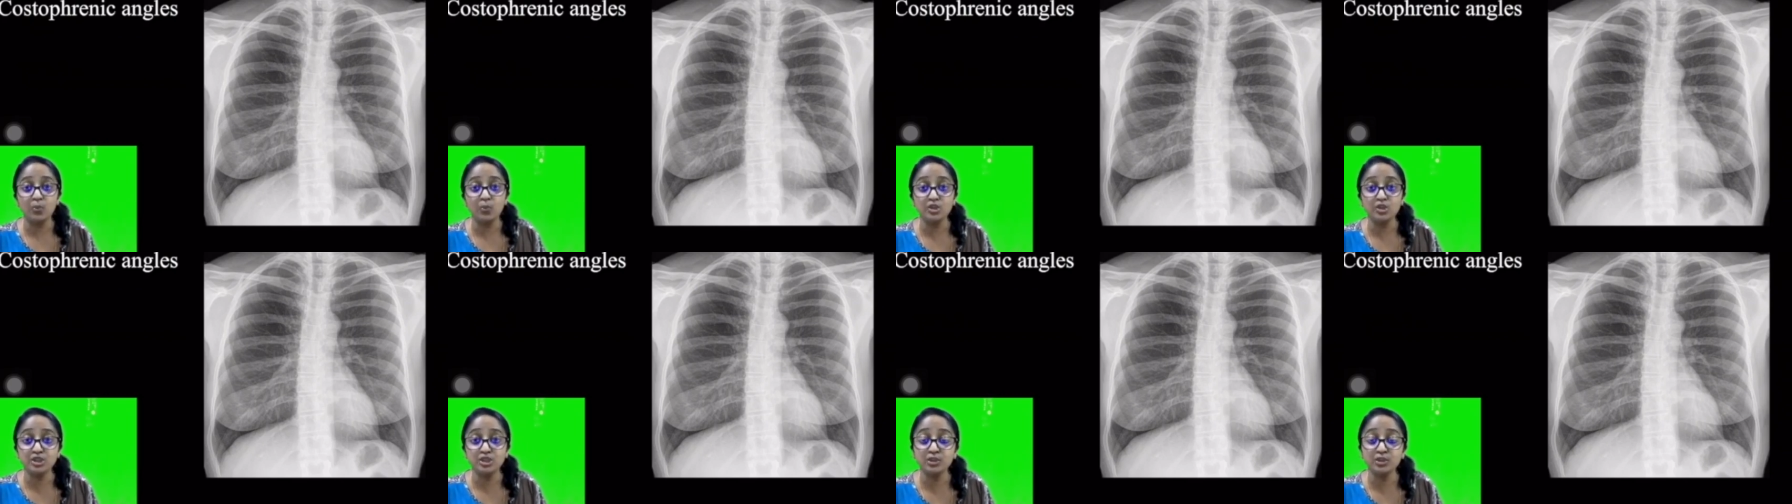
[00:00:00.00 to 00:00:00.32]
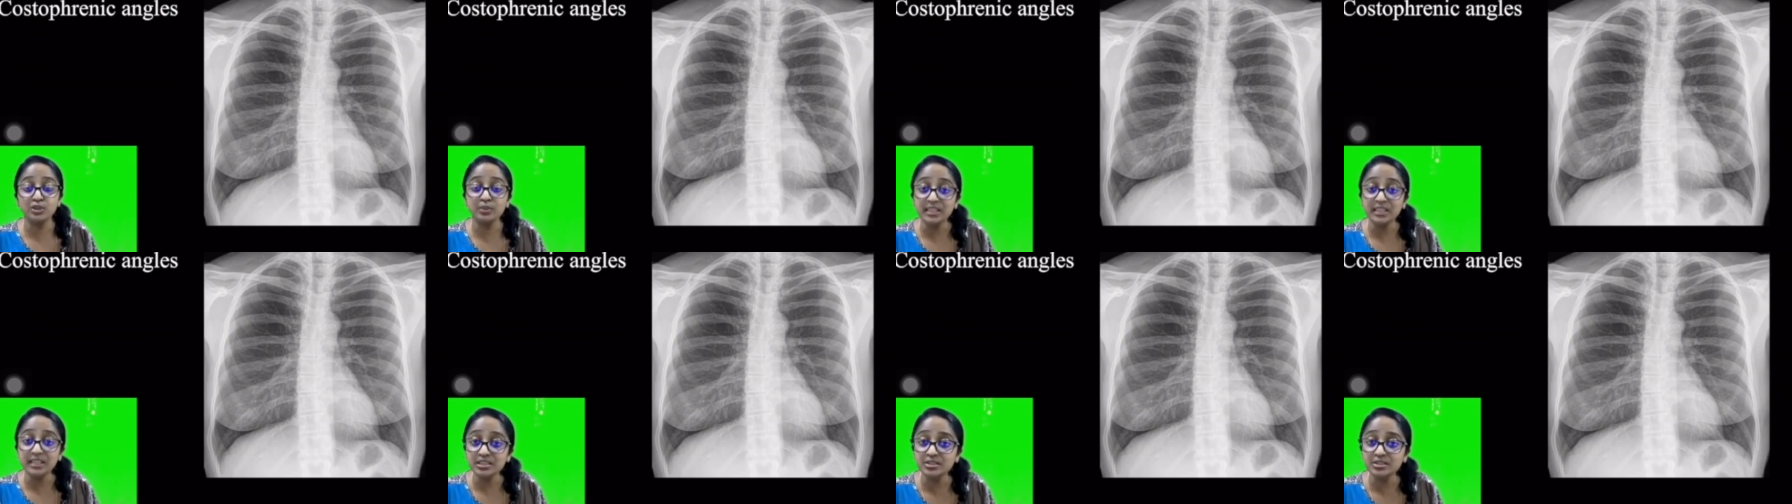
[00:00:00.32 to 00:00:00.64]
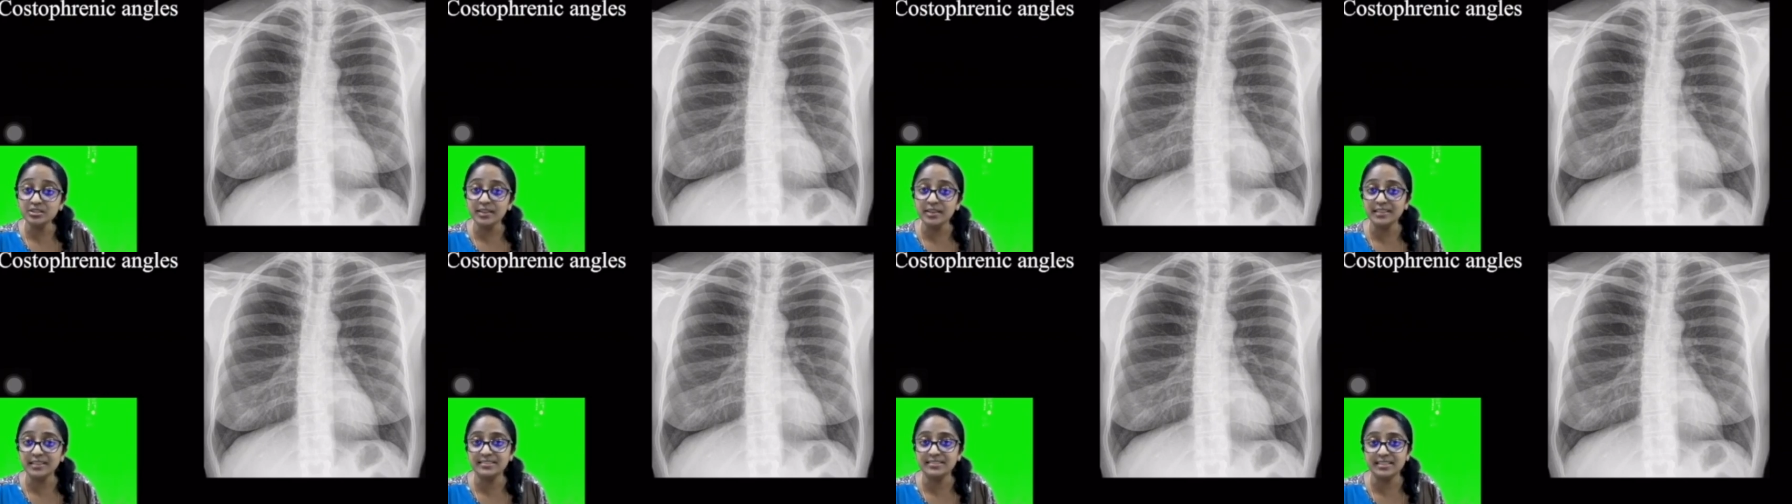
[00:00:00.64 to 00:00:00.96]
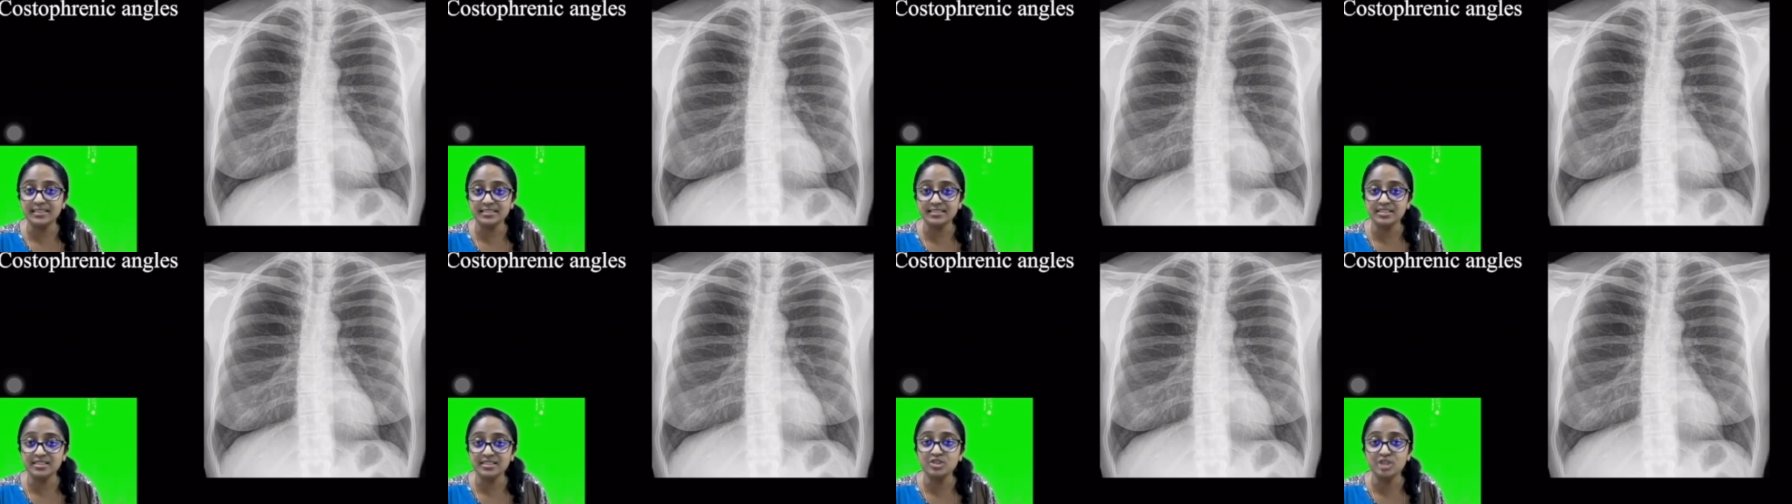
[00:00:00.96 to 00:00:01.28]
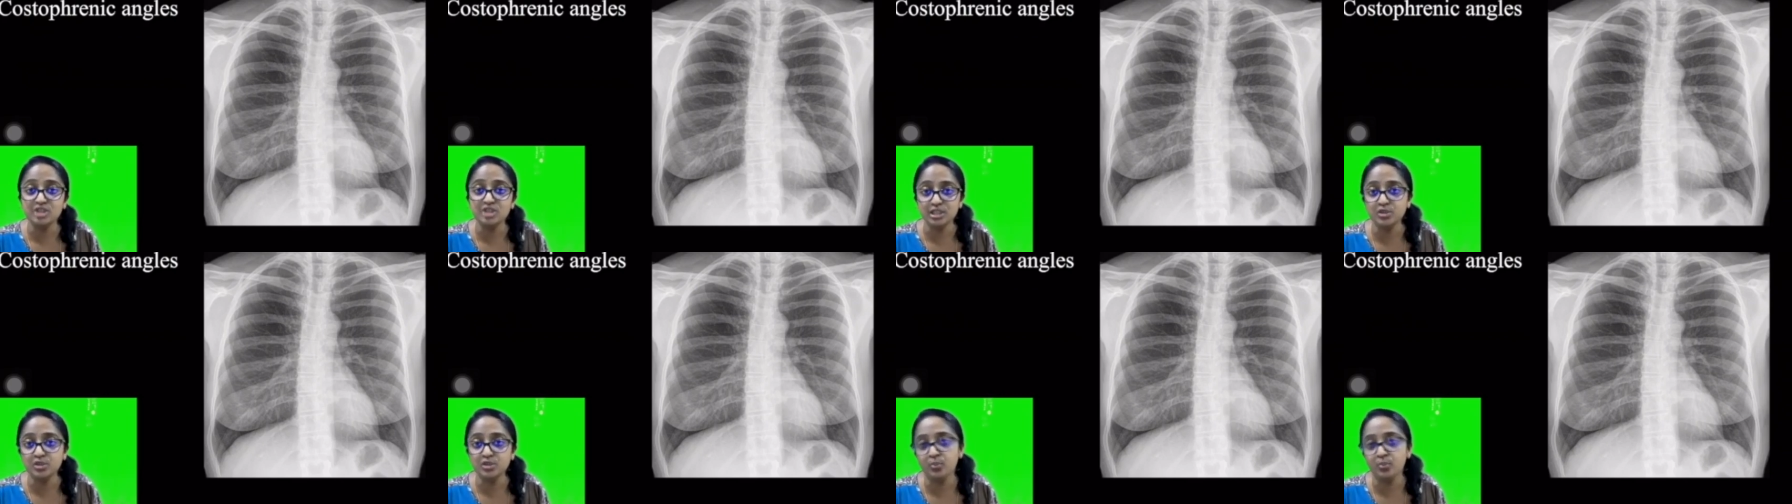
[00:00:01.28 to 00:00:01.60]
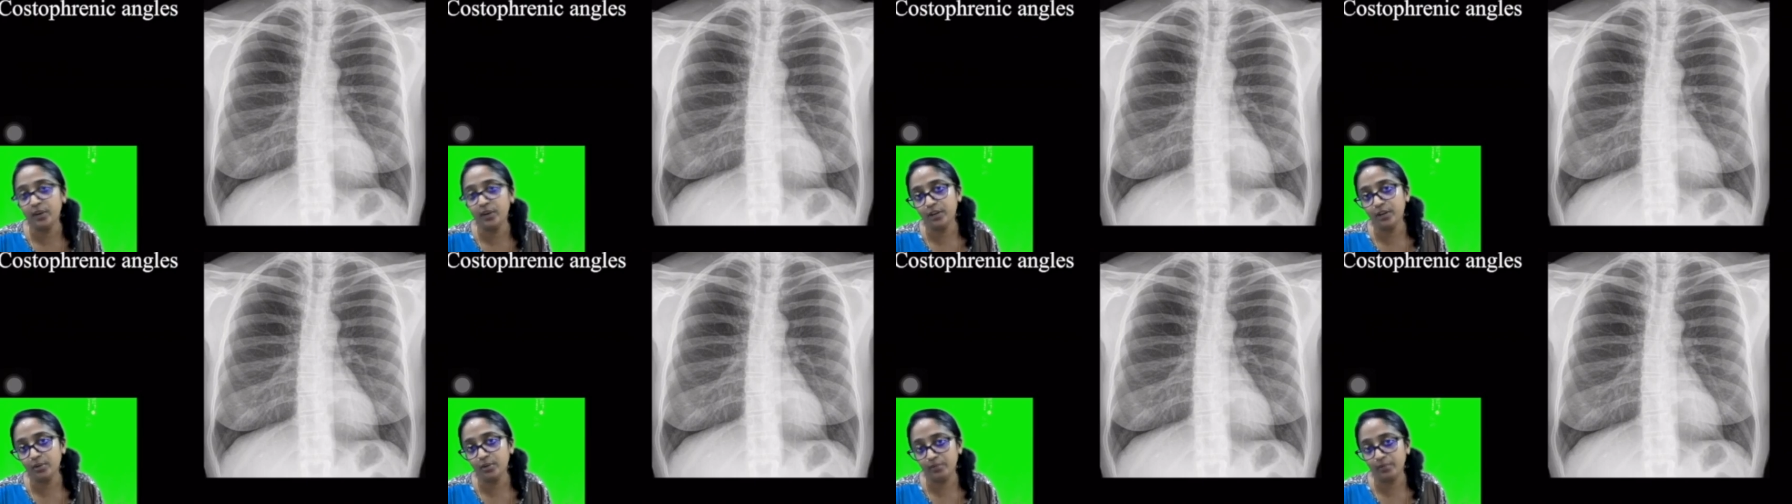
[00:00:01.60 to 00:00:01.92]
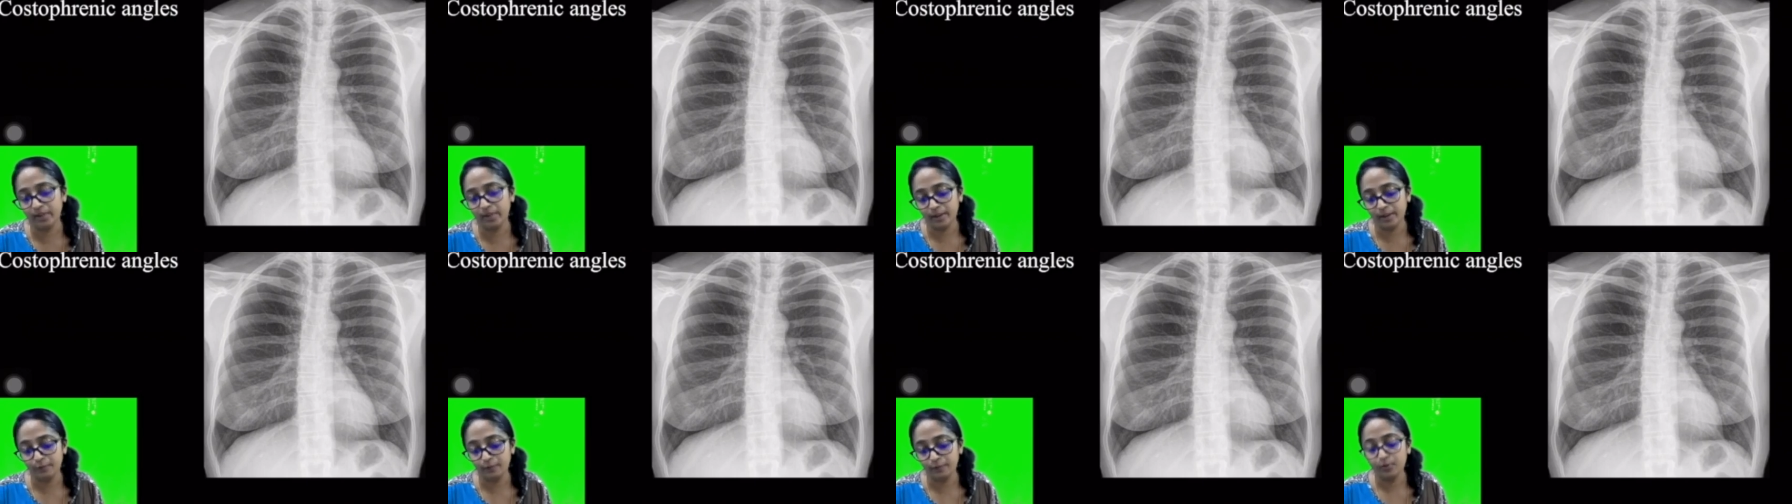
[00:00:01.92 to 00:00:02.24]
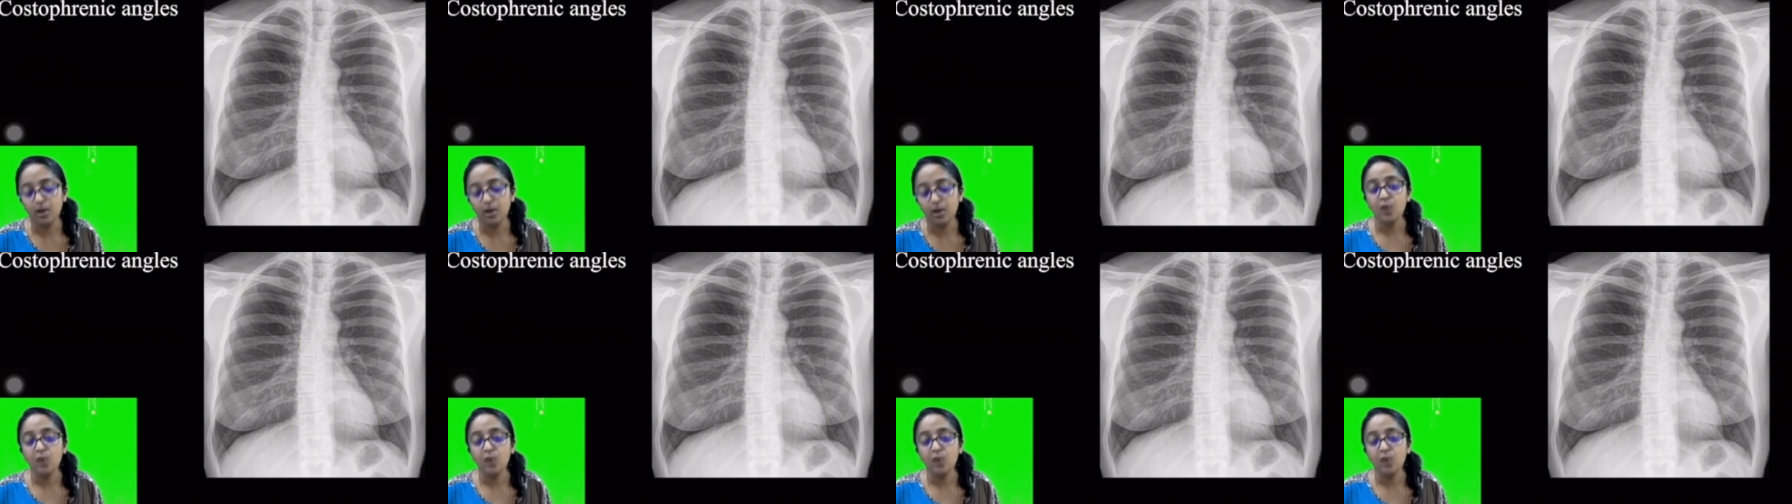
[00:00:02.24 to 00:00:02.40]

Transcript: which you need to assess in chest radiograph,